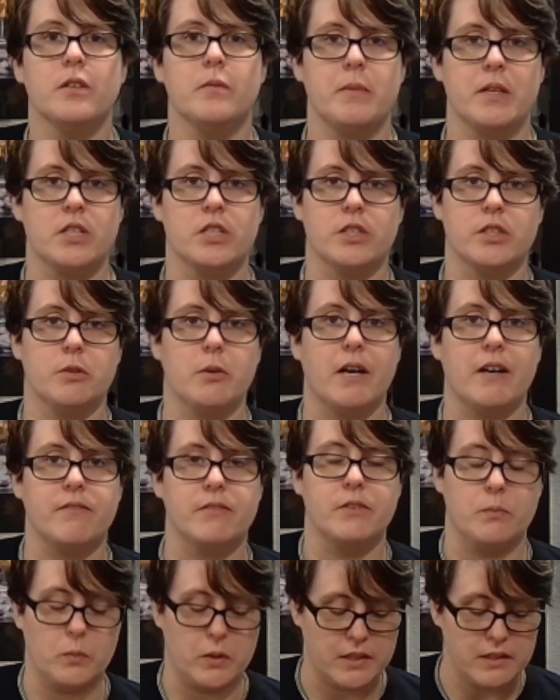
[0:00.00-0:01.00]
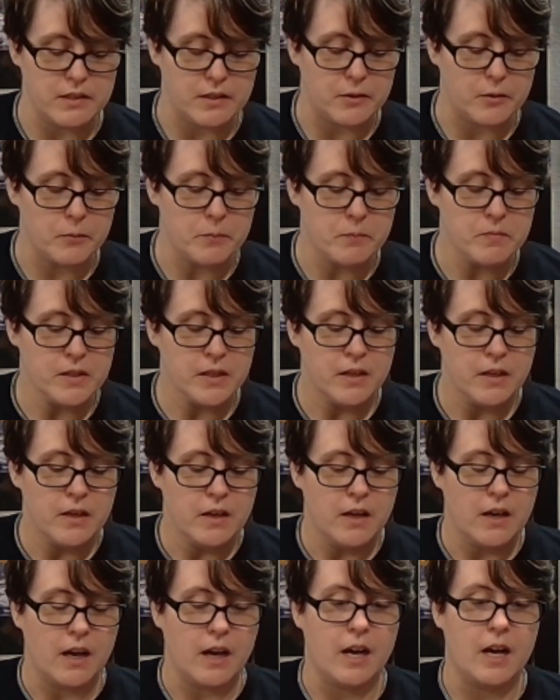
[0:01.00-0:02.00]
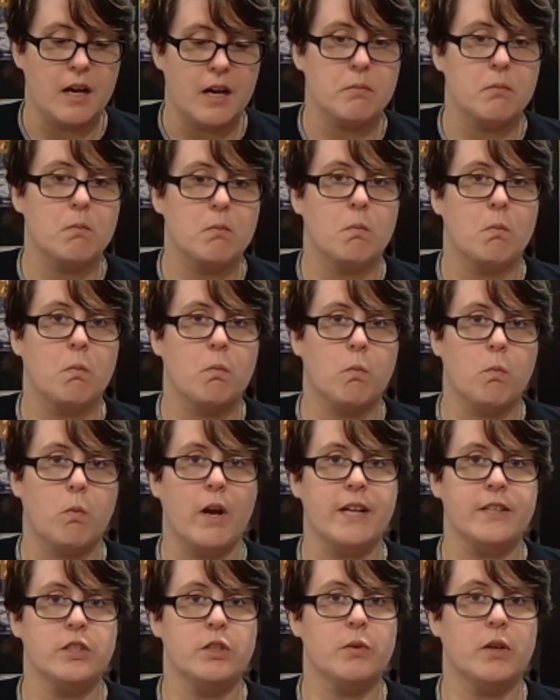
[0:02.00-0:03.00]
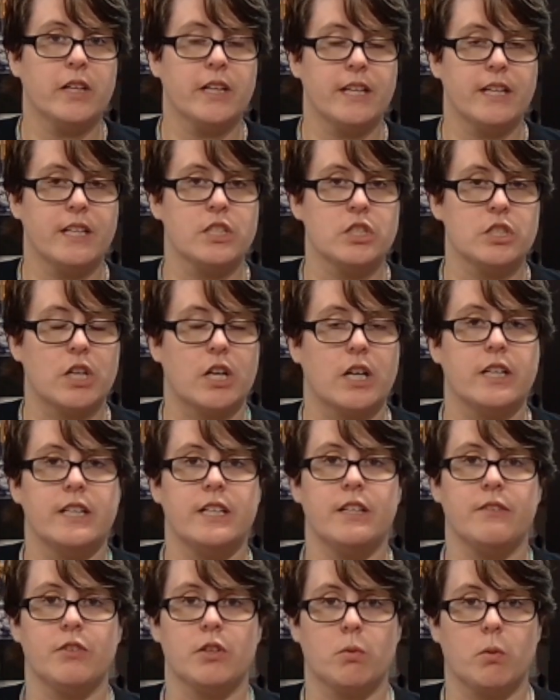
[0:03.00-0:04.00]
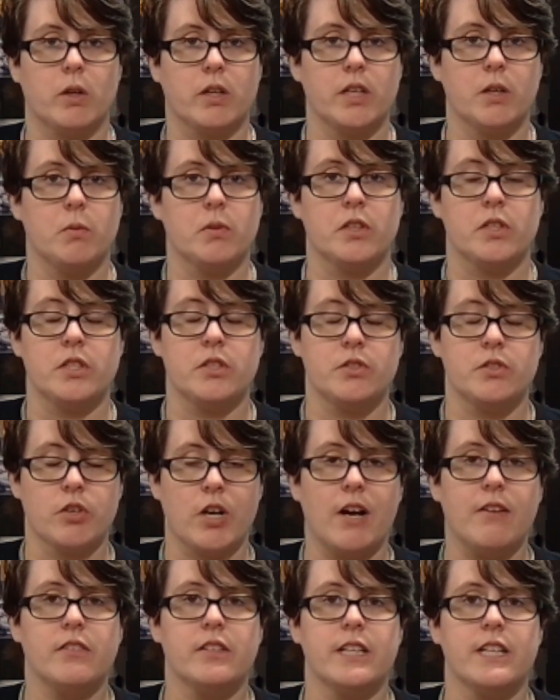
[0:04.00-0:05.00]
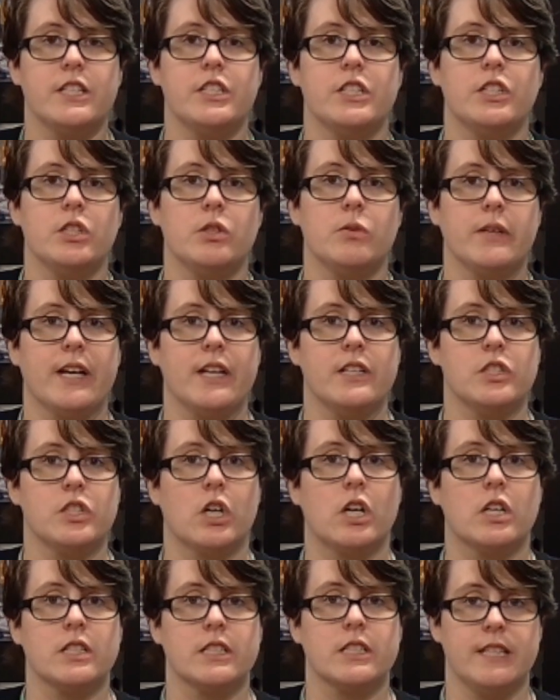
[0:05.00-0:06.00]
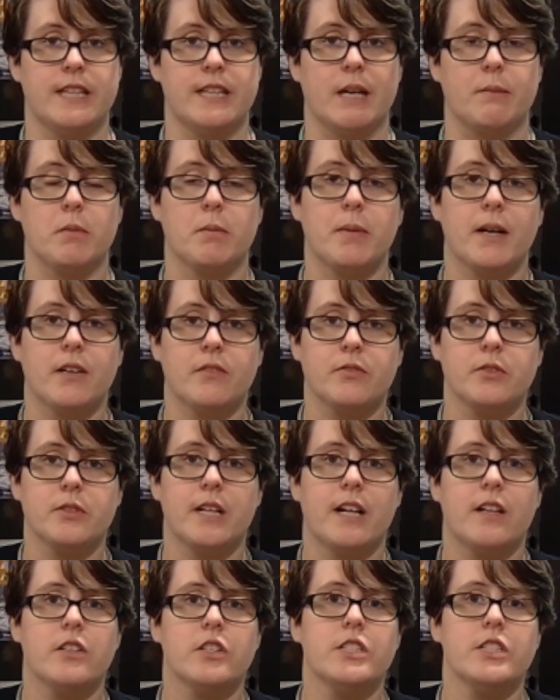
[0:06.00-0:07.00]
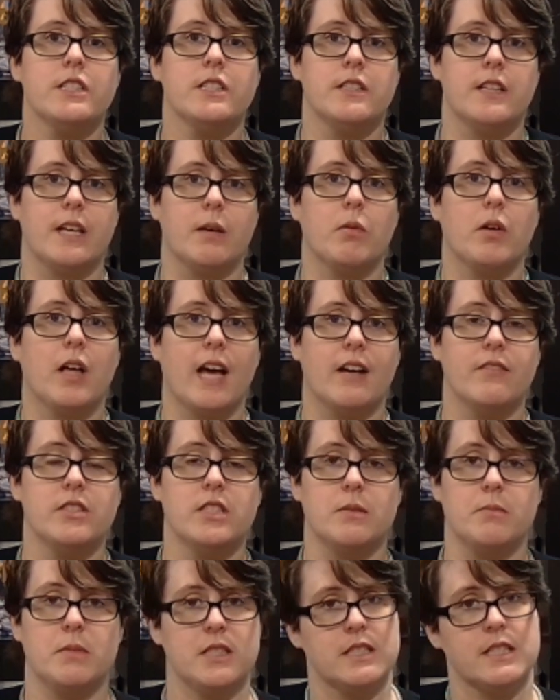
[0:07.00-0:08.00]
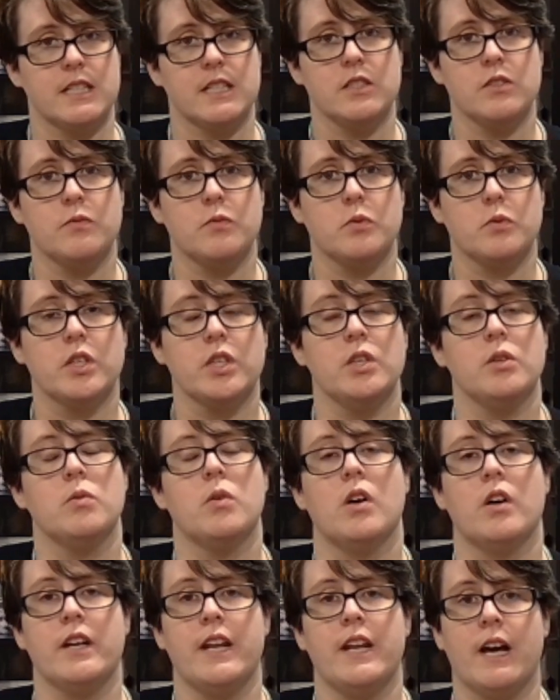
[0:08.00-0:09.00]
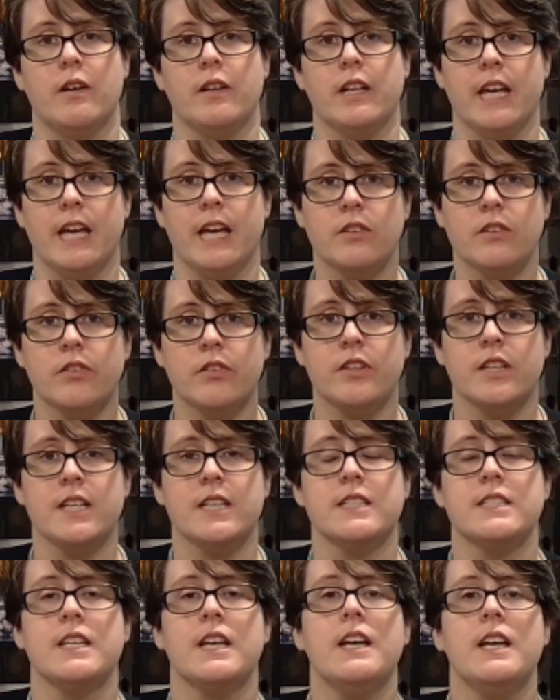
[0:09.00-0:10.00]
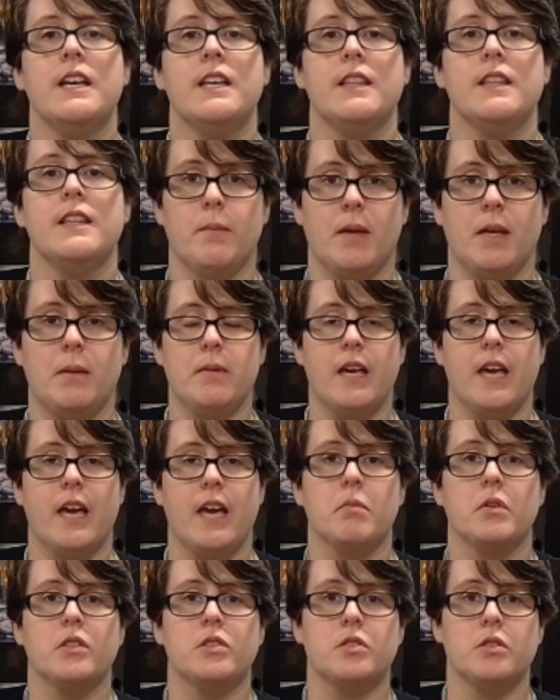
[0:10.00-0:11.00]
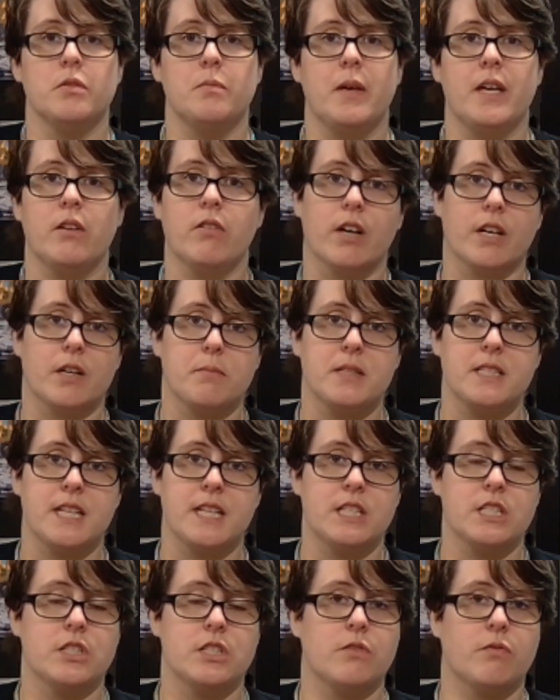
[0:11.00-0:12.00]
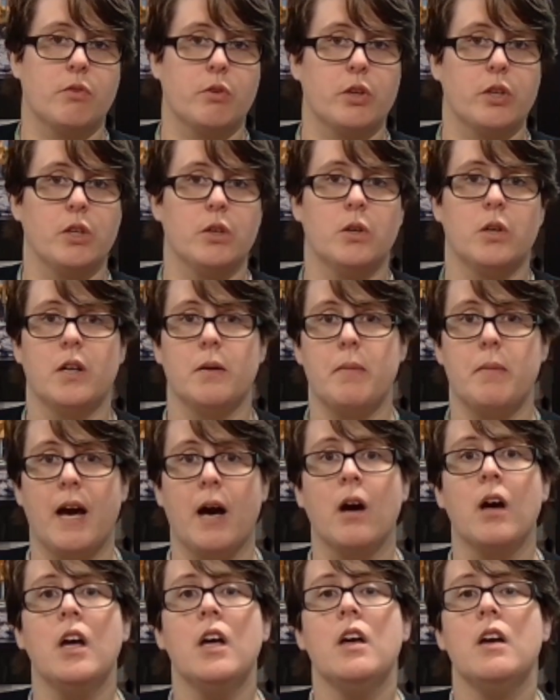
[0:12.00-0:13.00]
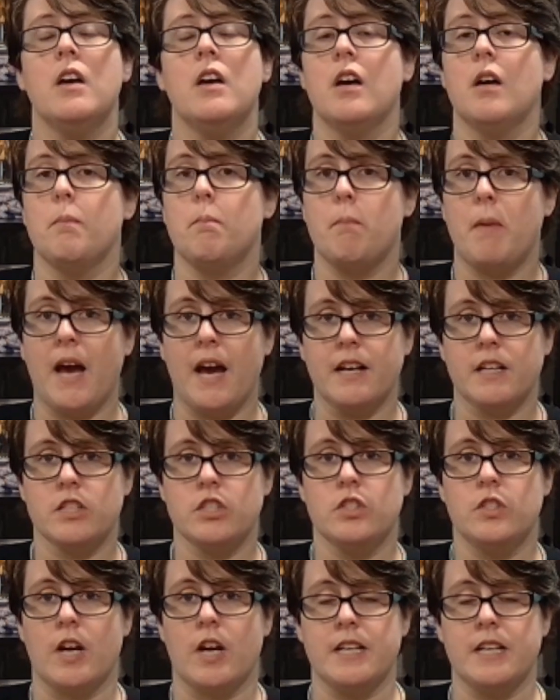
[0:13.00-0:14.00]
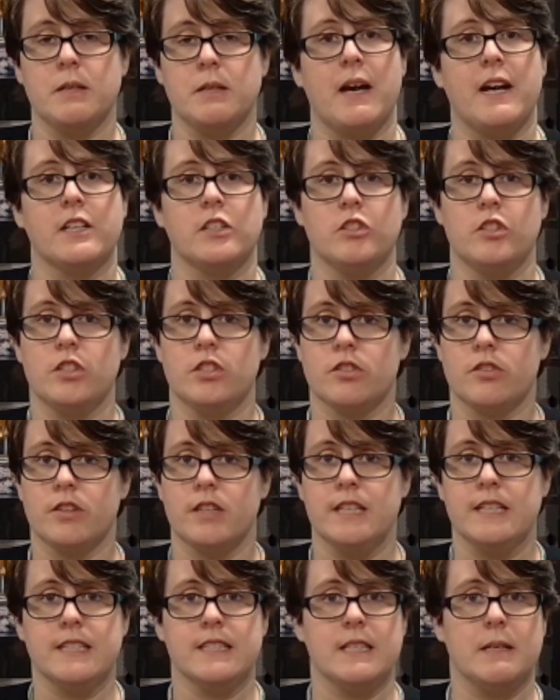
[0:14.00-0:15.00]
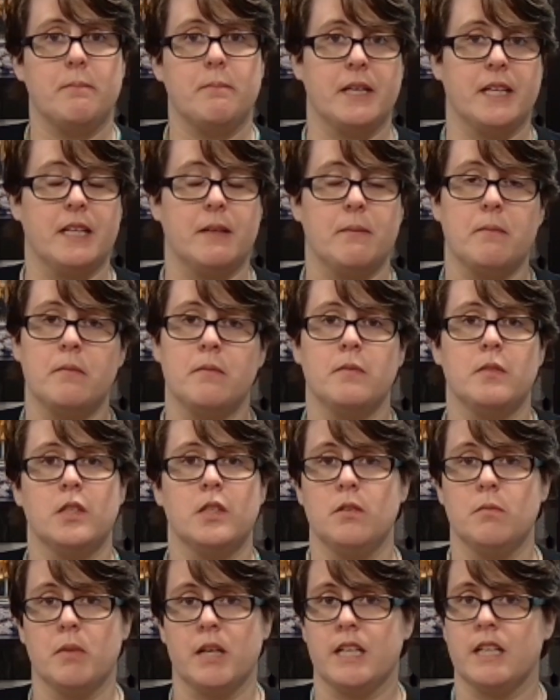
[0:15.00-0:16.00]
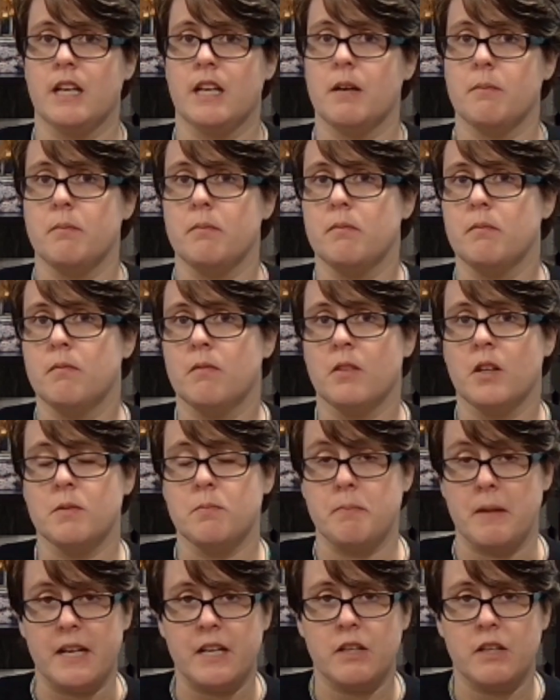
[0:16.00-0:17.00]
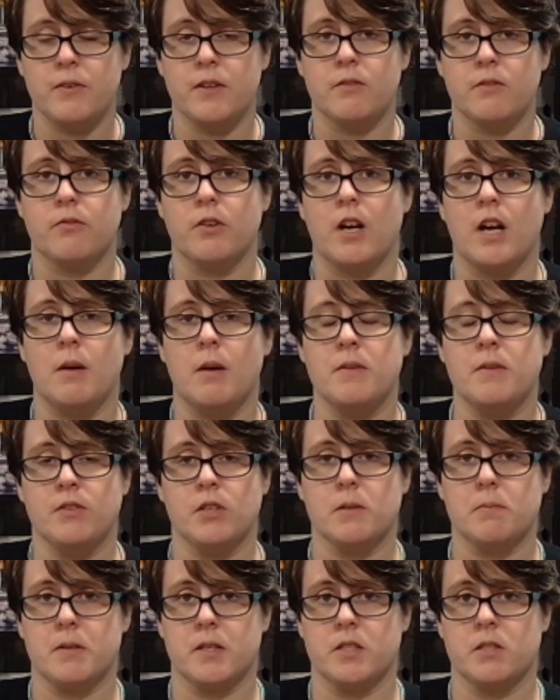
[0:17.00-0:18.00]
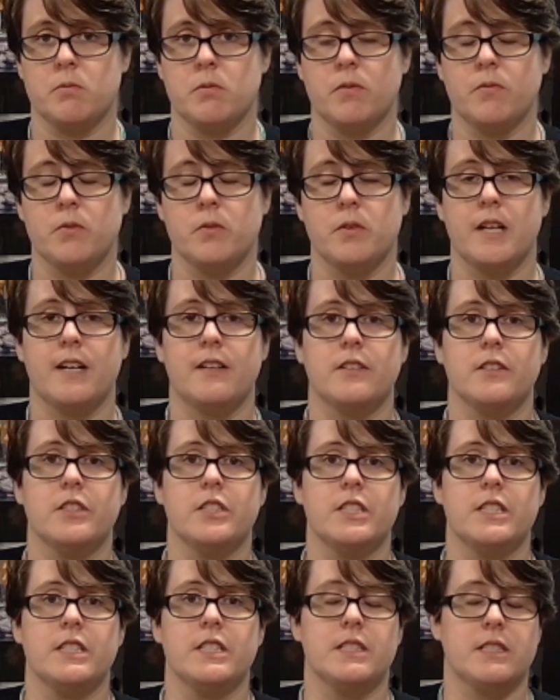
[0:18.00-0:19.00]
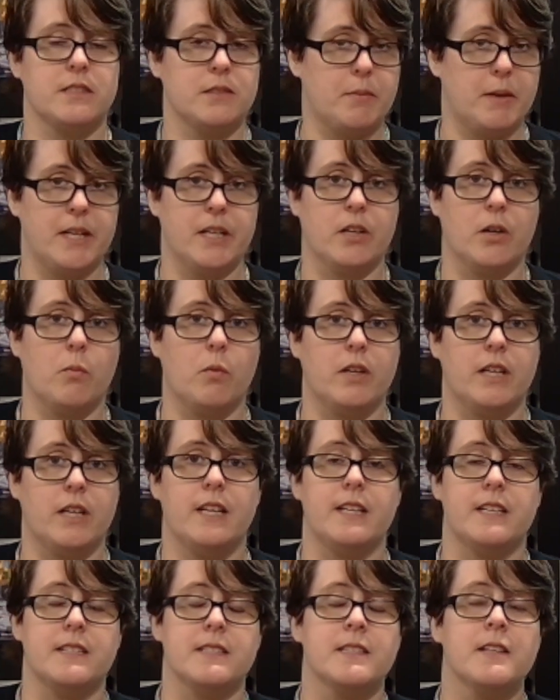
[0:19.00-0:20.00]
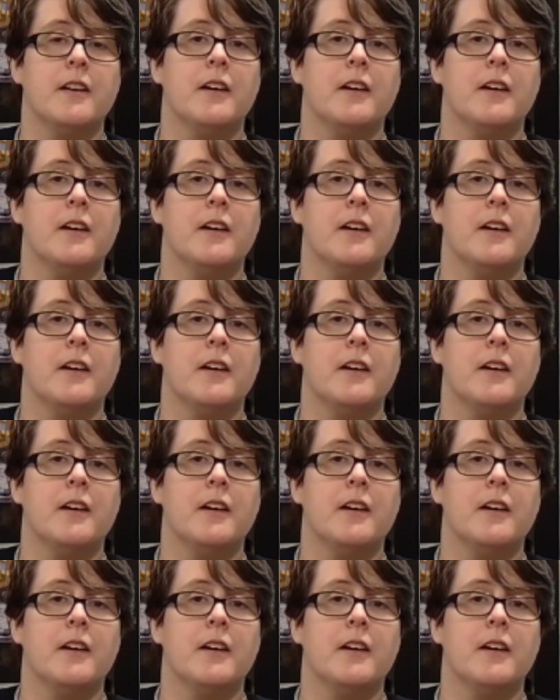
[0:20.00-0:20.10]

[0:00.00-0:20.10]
Make sure you have them with you. When you are getting started, if you're working with a travel agent, you can talk to them about food allergies and they will have some insights for you on how to handle things. They may able to make recommendations for you about dining packages or things that you might not benefit from if you're a person with food allergies, depending on what it is.